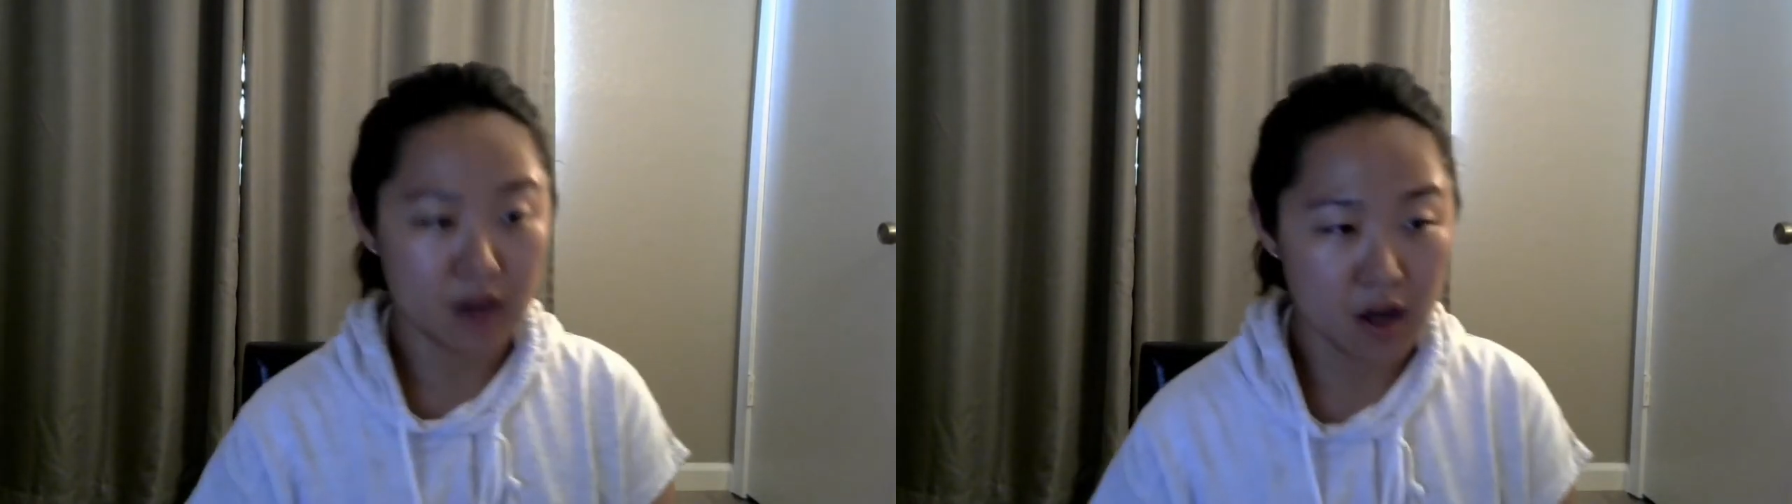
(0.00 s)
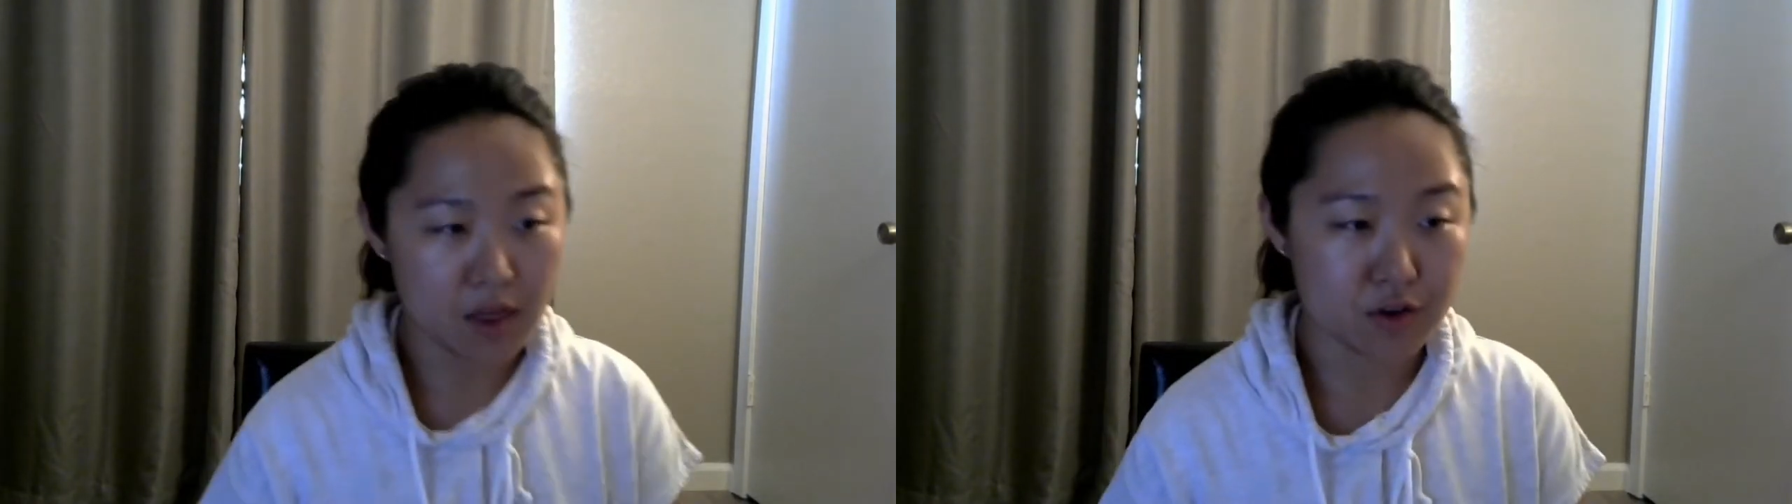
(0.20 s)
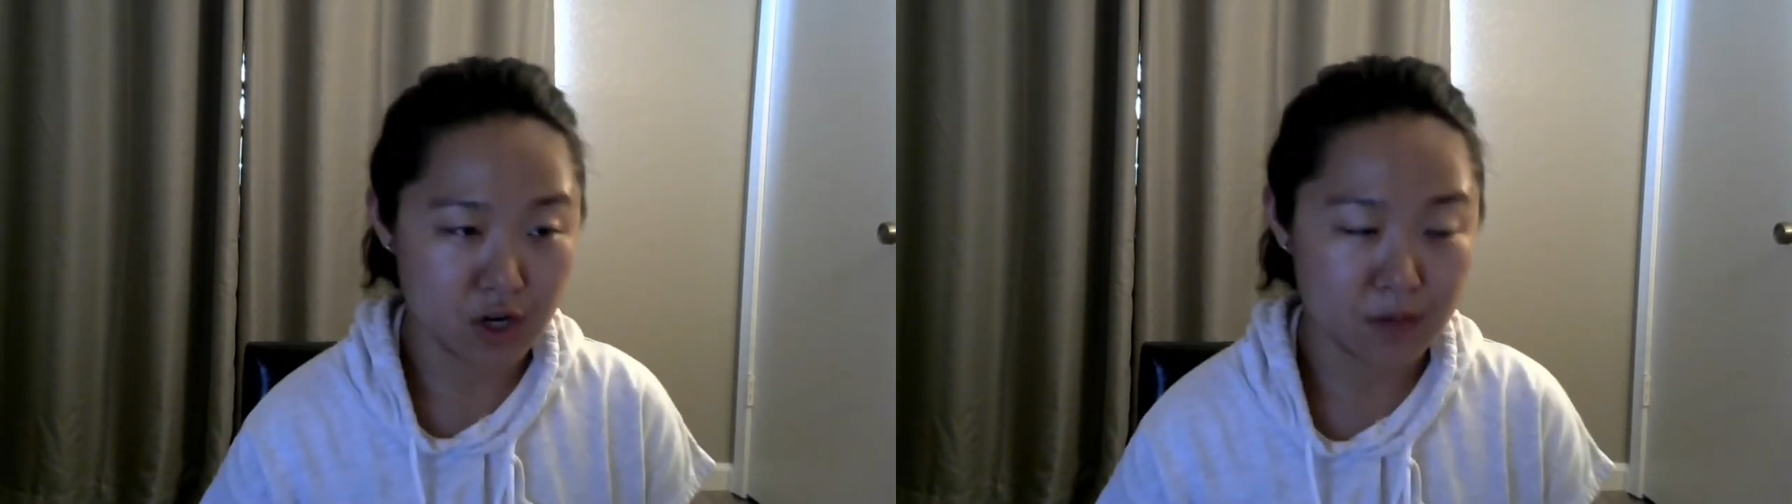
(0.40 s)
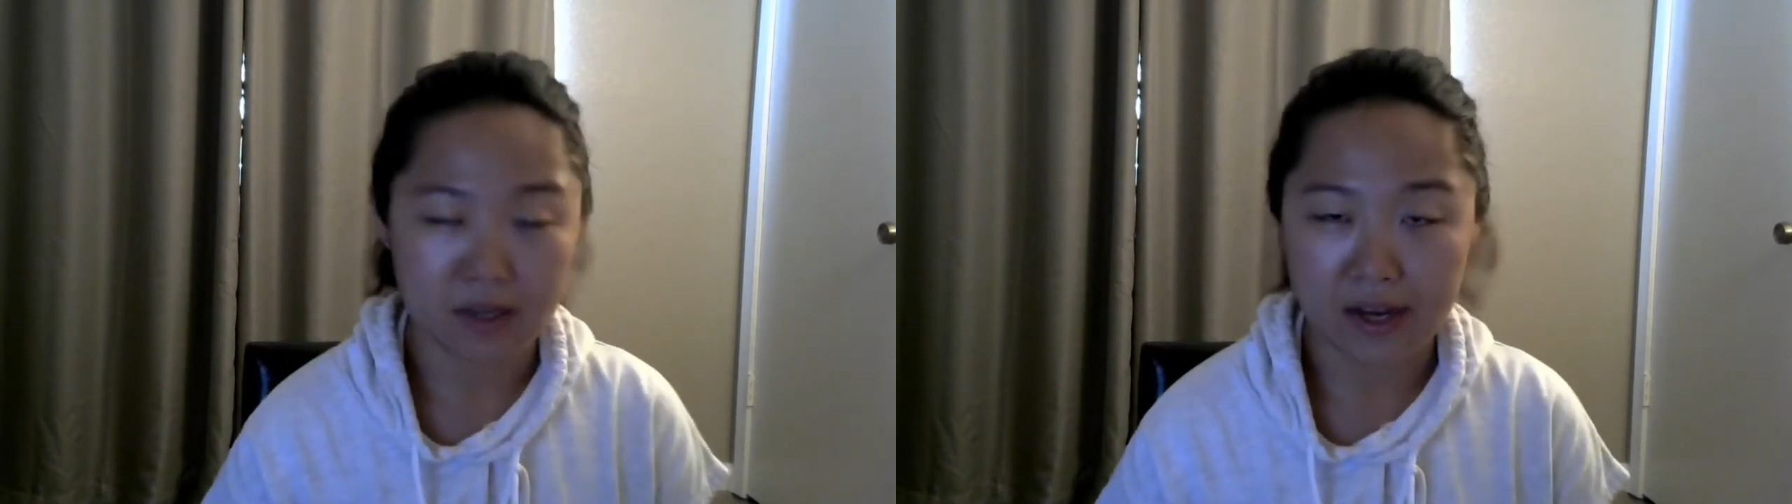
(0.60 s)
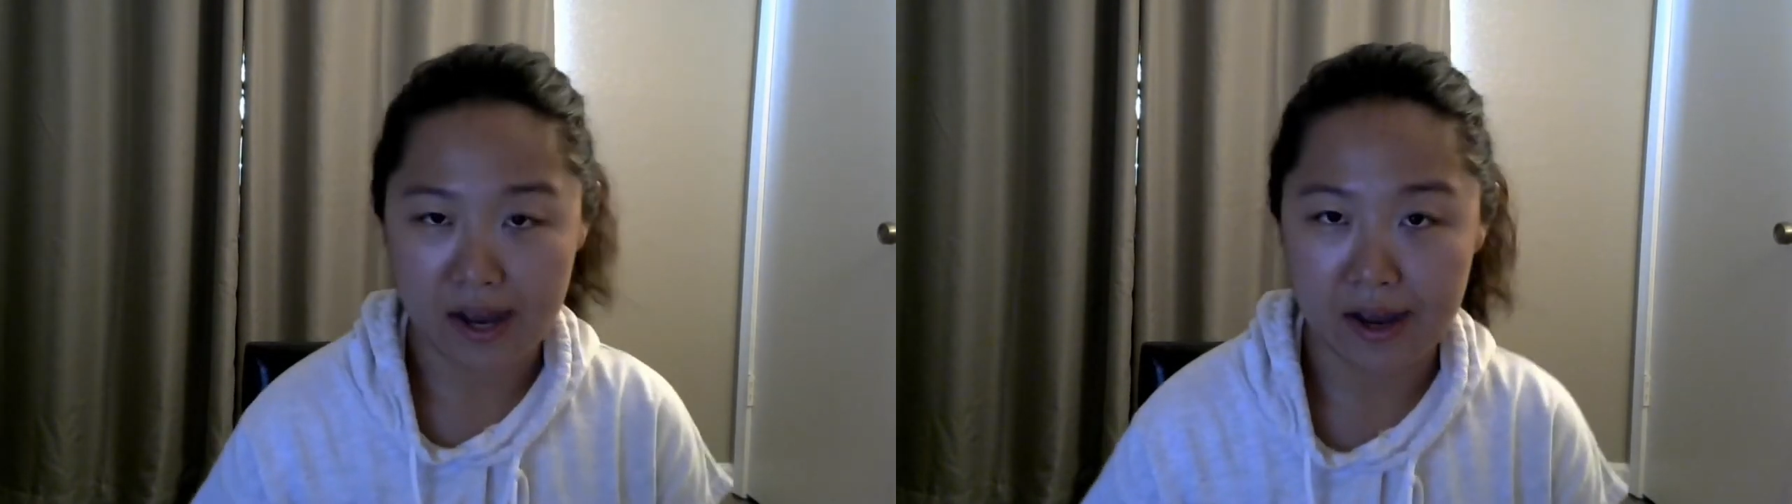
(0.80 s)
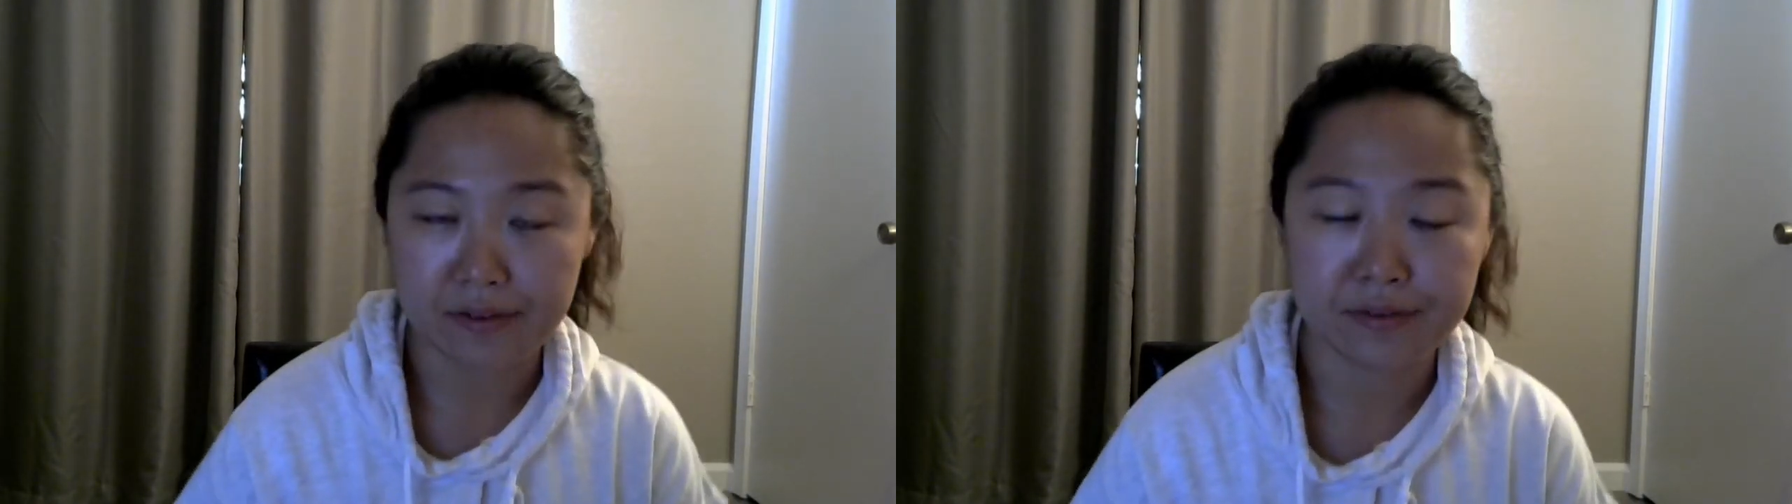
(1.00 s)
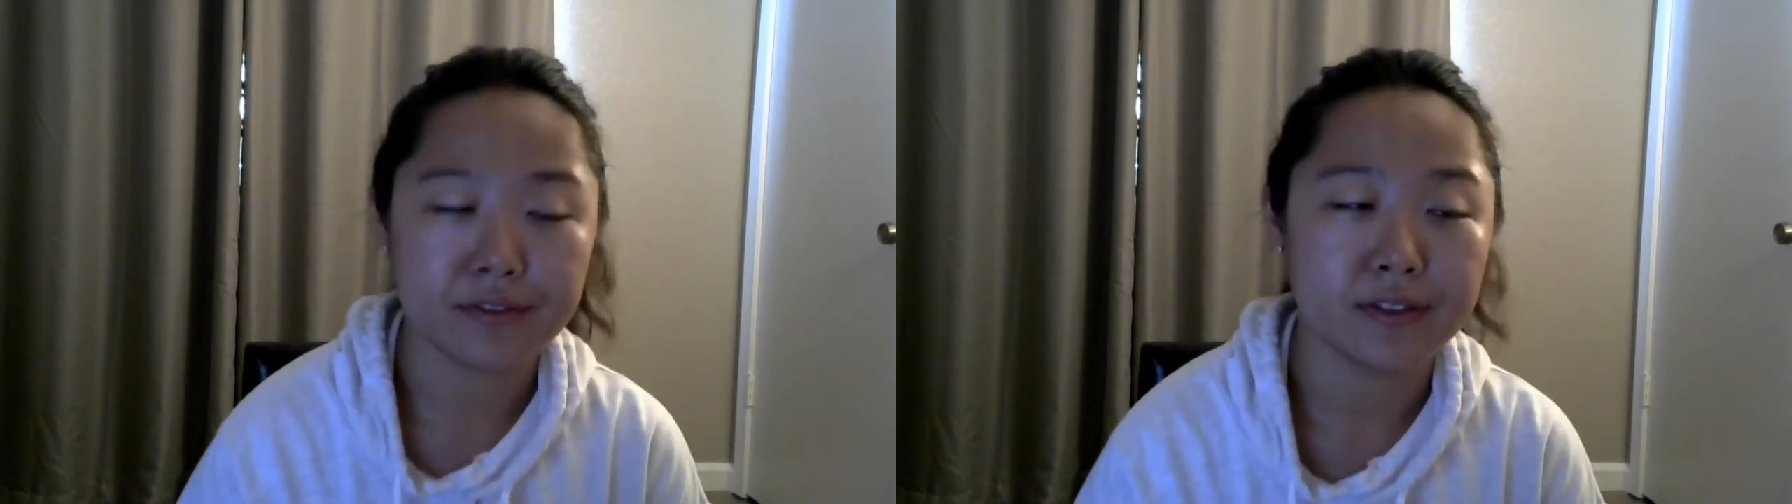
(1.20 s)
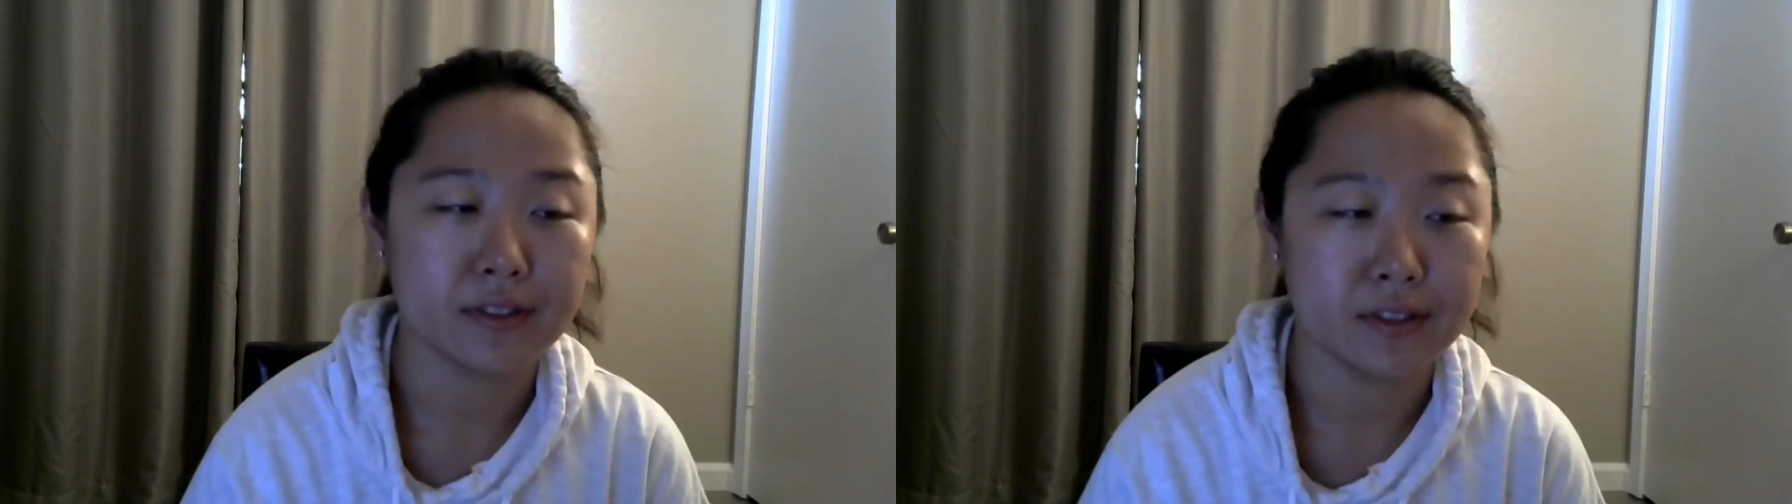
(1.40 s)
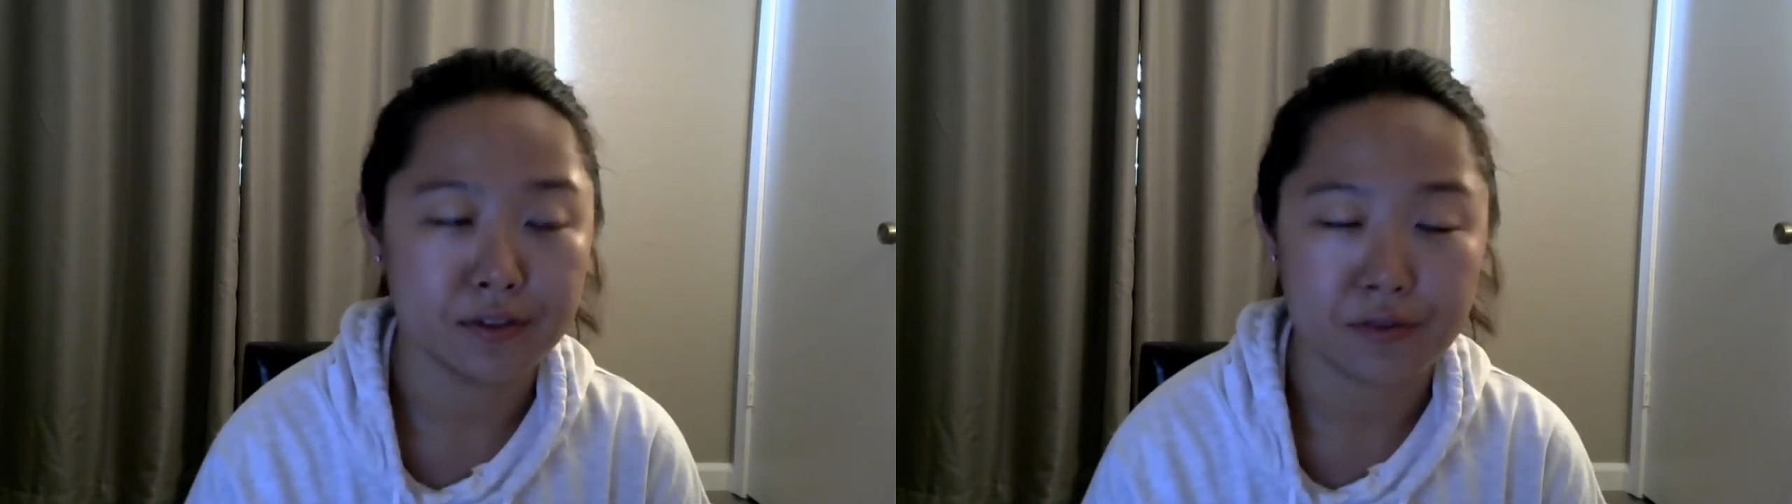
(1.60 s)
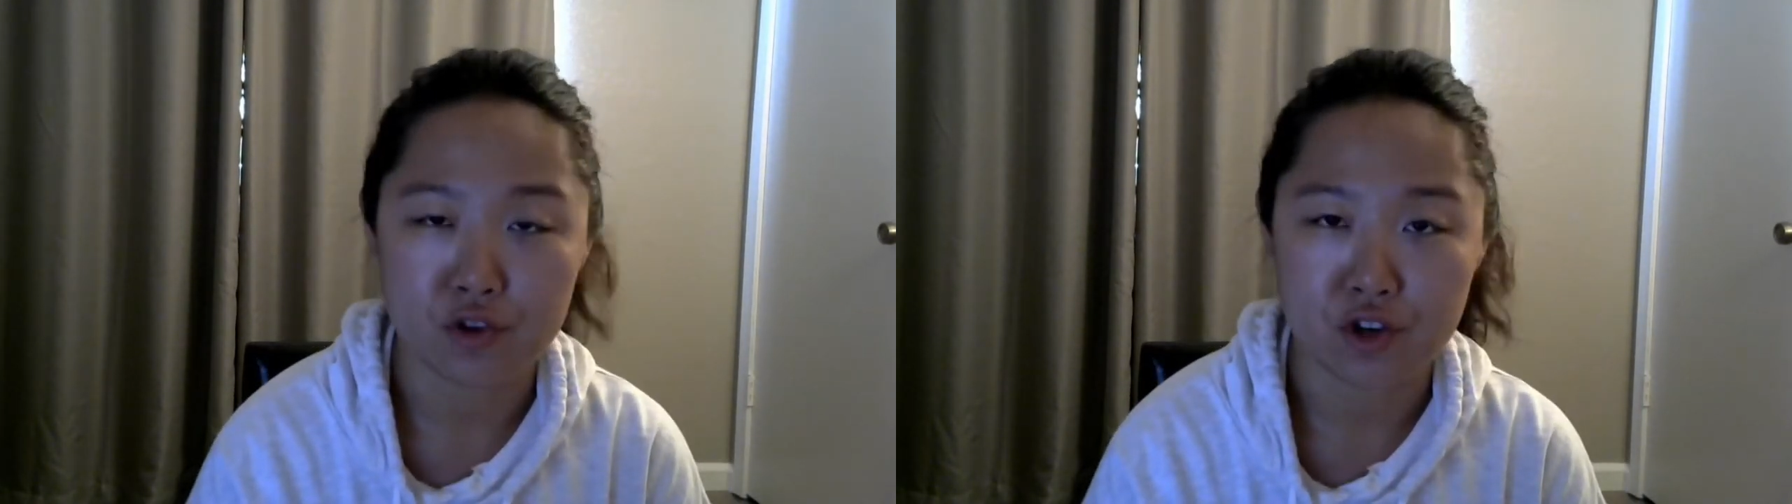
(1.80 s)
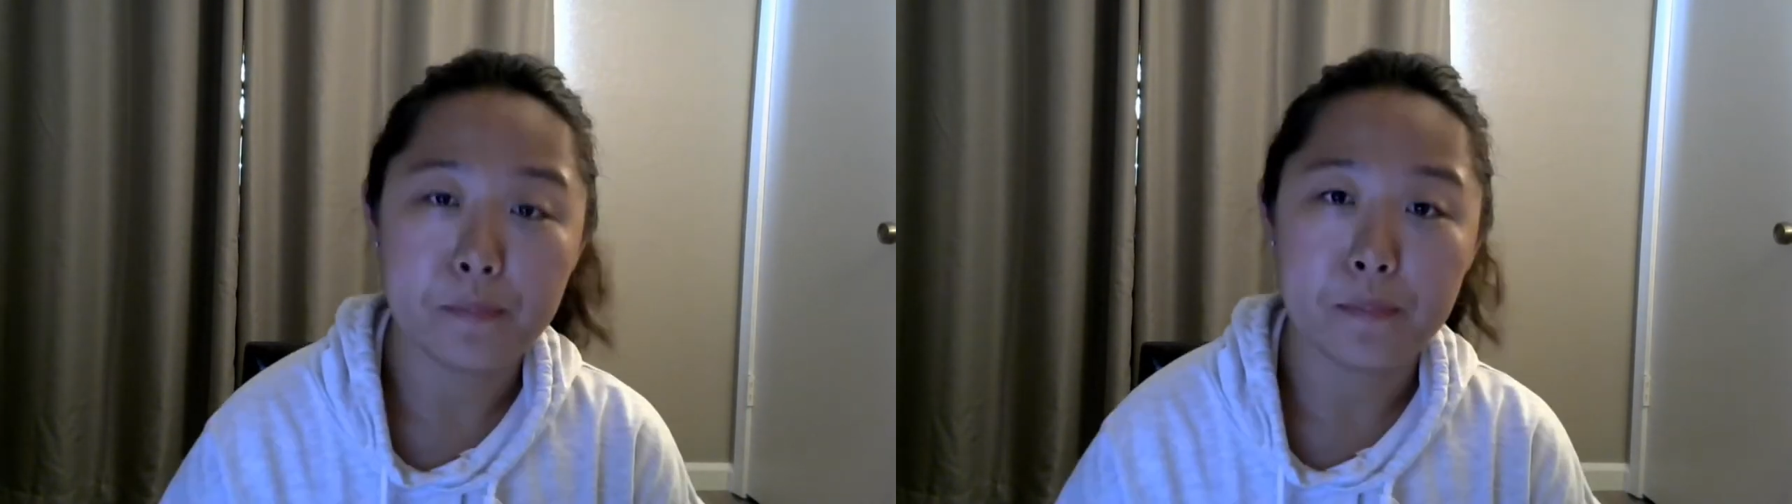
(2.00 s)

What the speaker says: other trips I have in the future.